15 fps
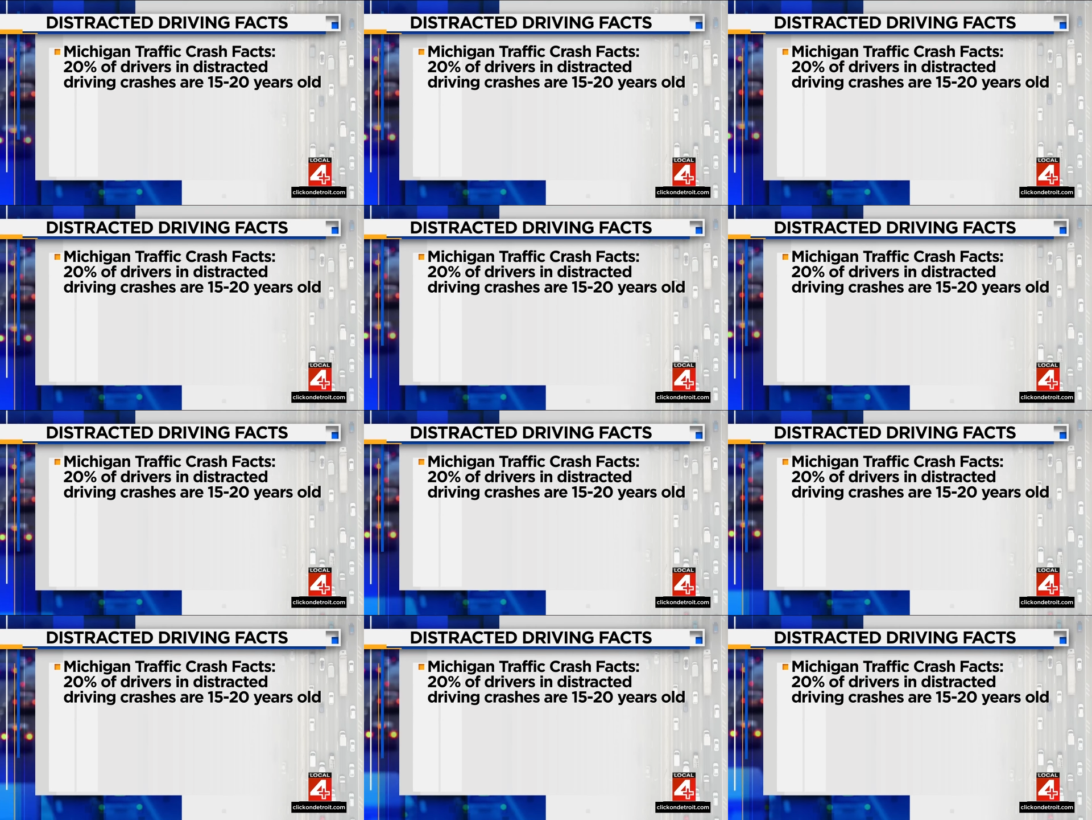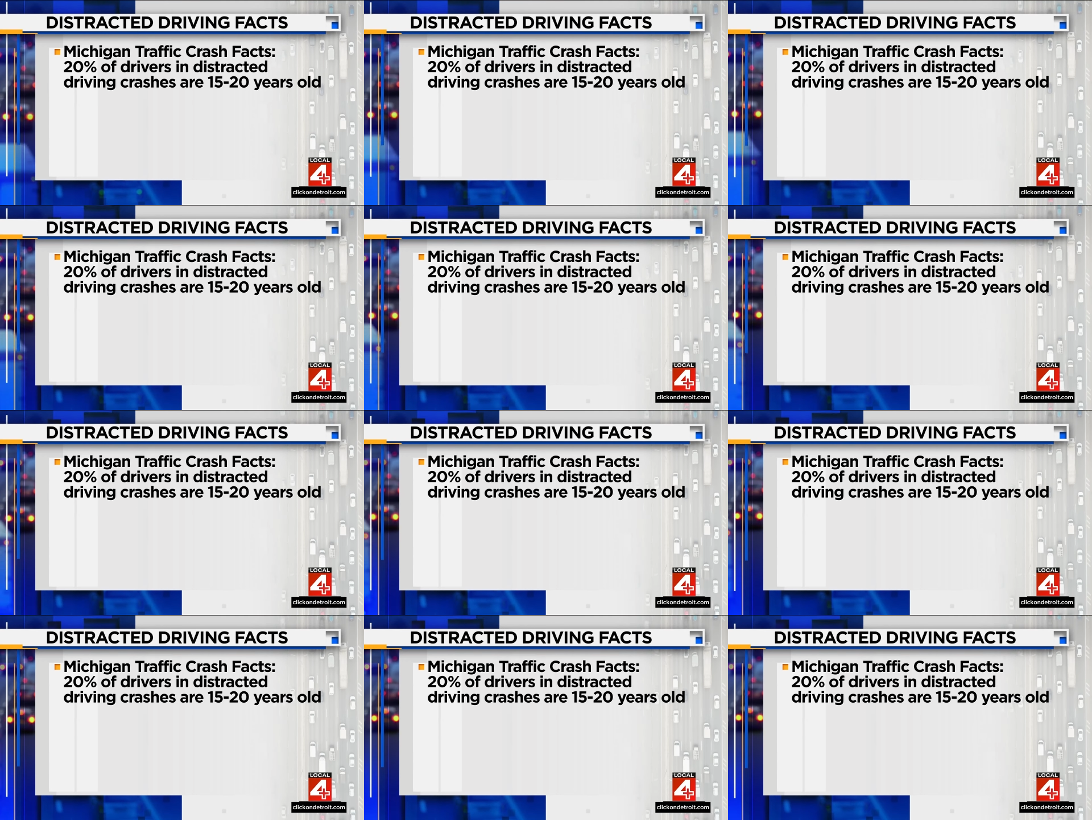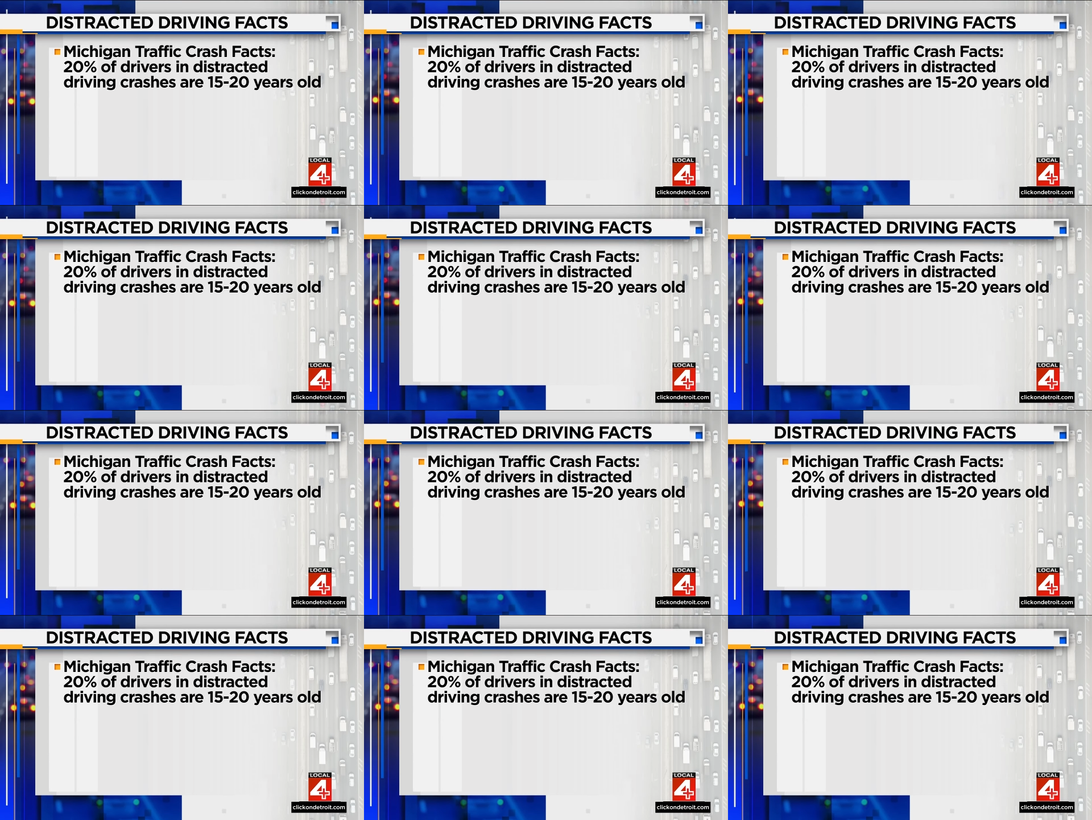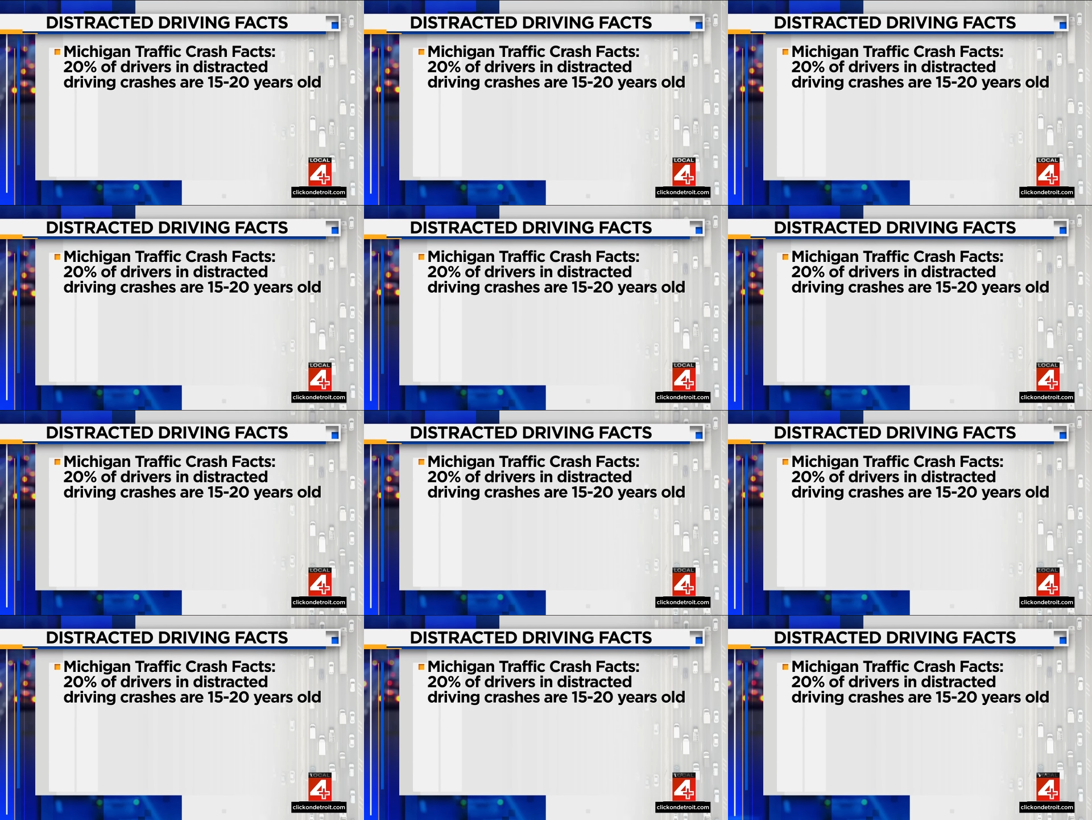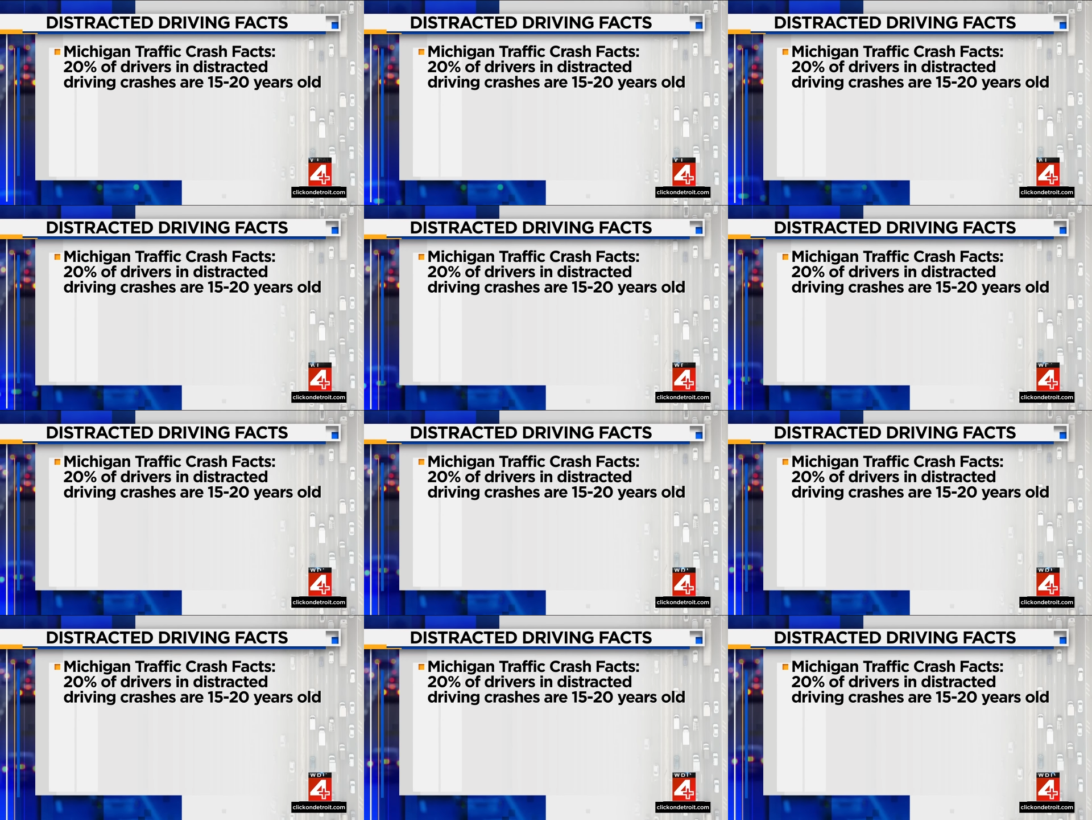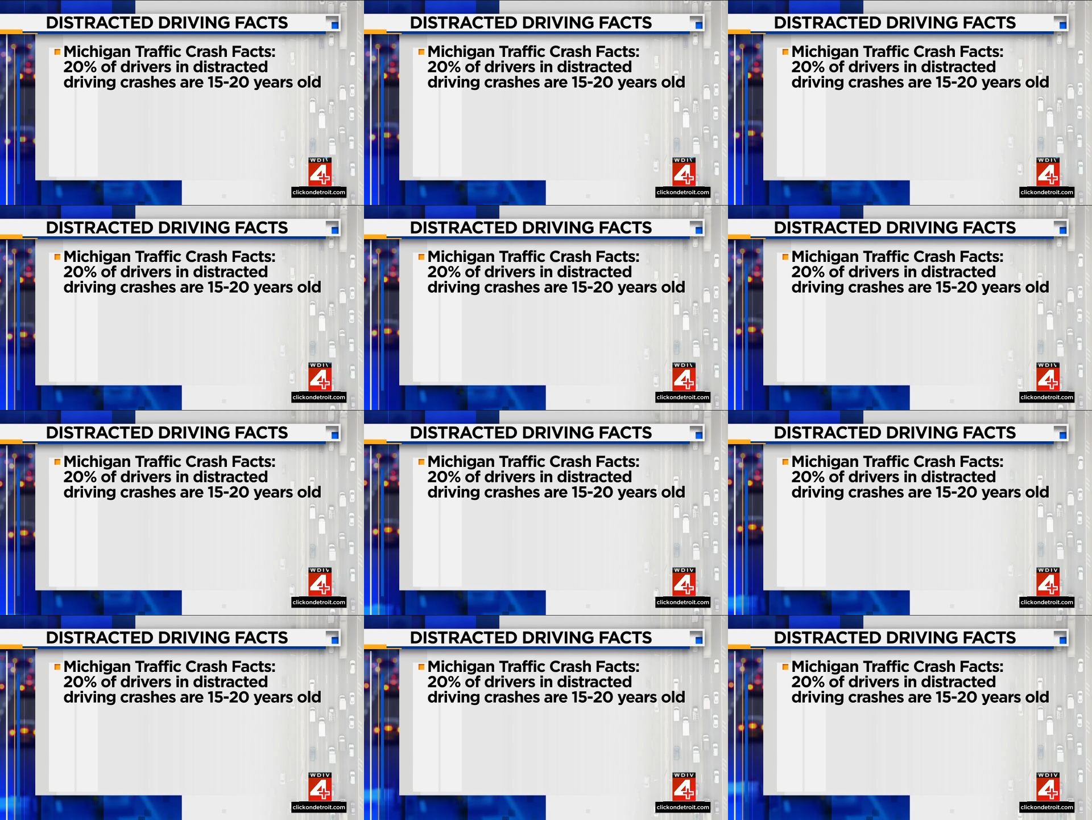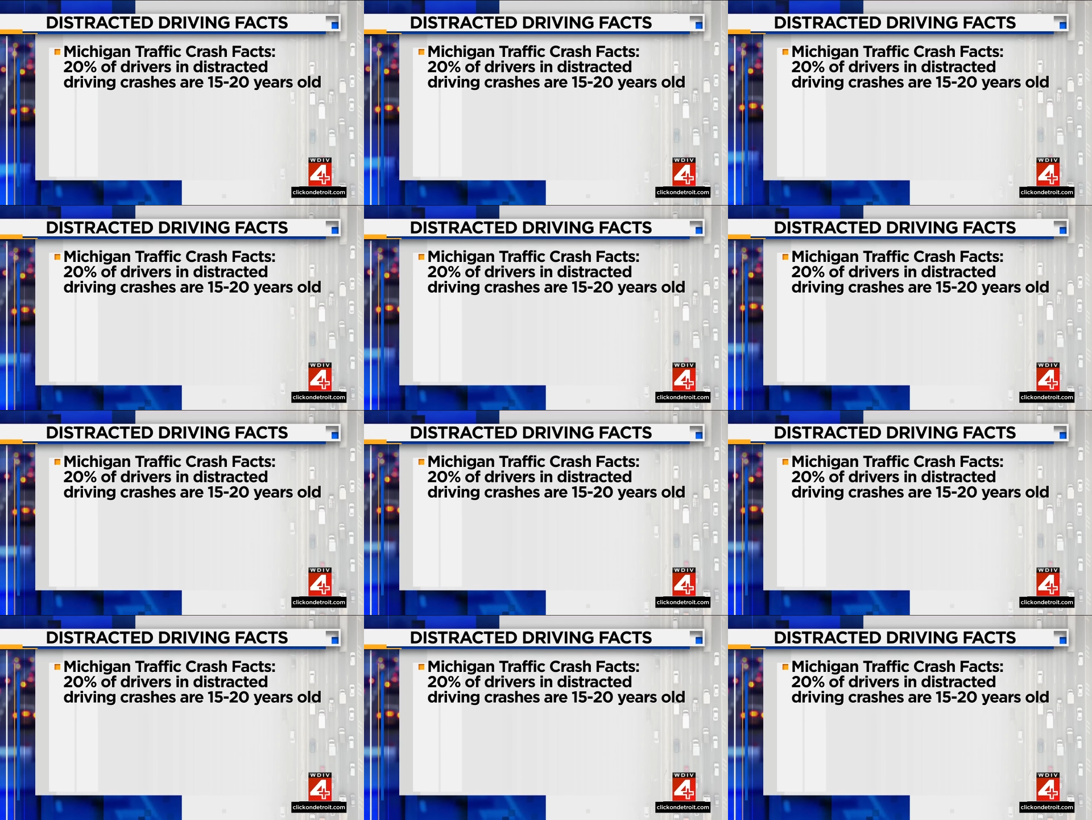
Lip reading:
(no speaker visible)